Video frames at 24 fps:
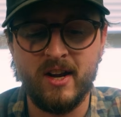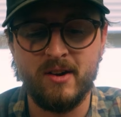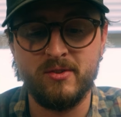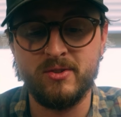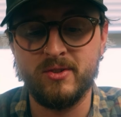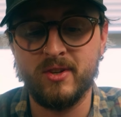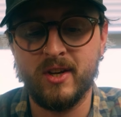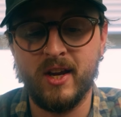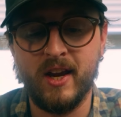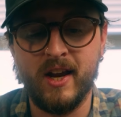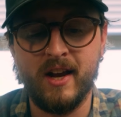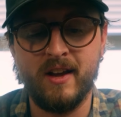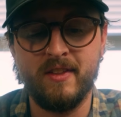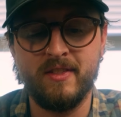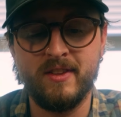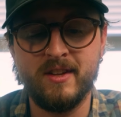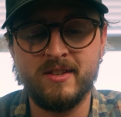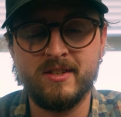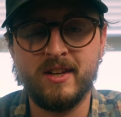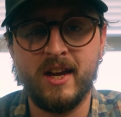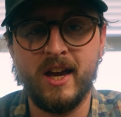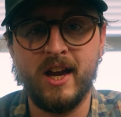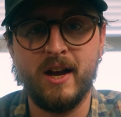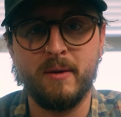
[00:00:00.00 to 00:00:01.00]
I was looking at
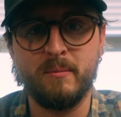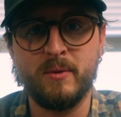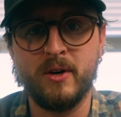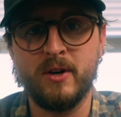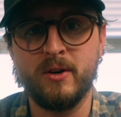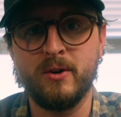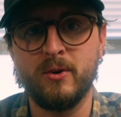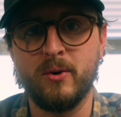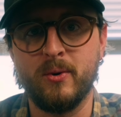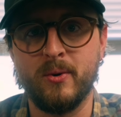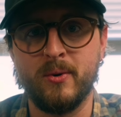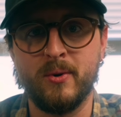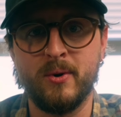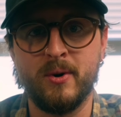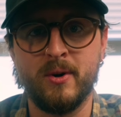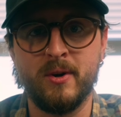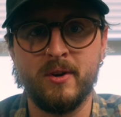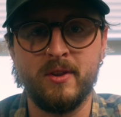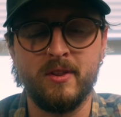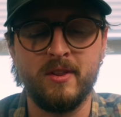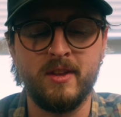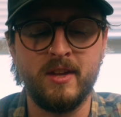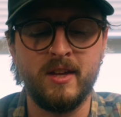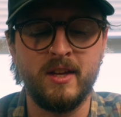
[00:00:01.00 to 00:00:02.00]
this camera
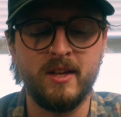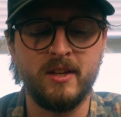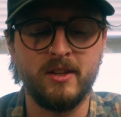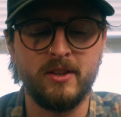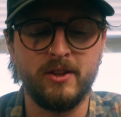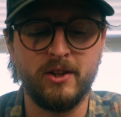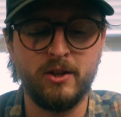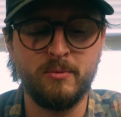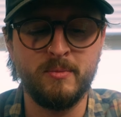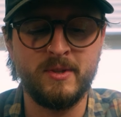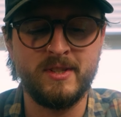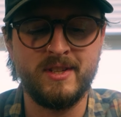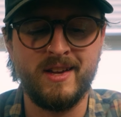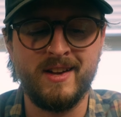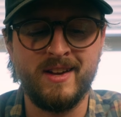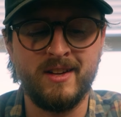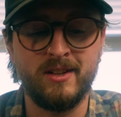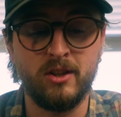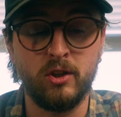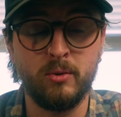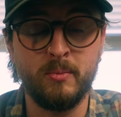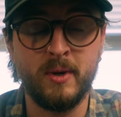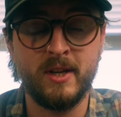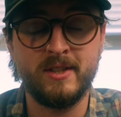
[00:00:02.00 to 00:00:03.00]
or the Lumix
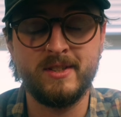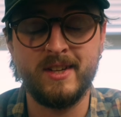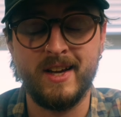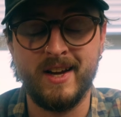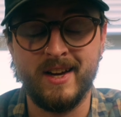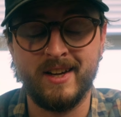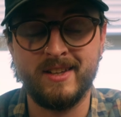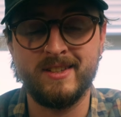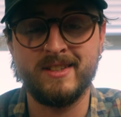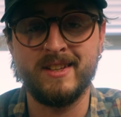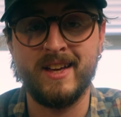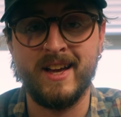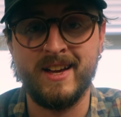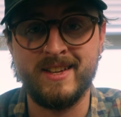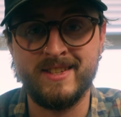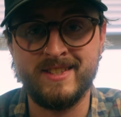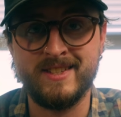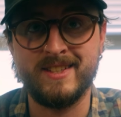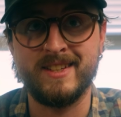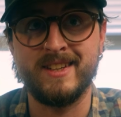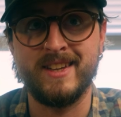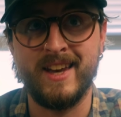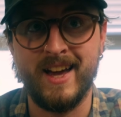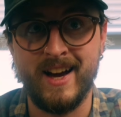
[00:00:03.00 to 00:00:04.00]

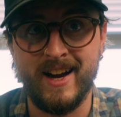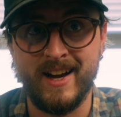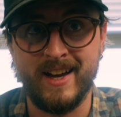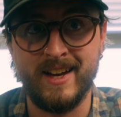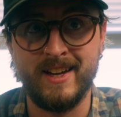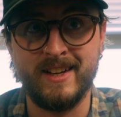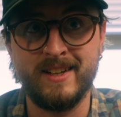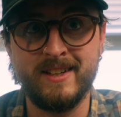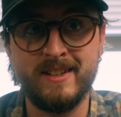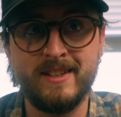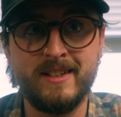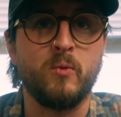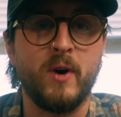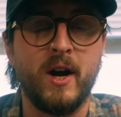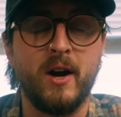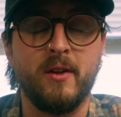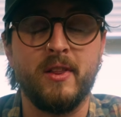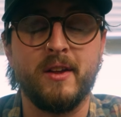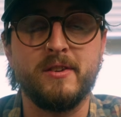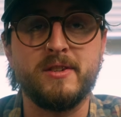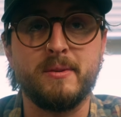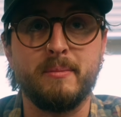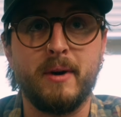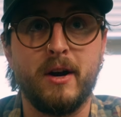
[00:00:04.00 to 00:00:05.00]
XS9. Wow,
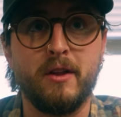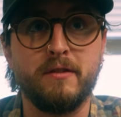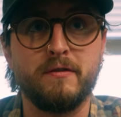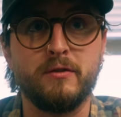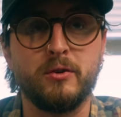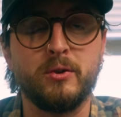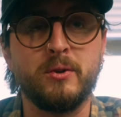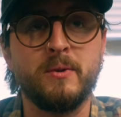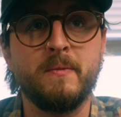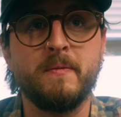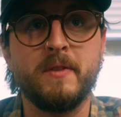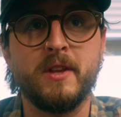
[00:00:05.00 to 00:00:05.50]
that was a mouthful.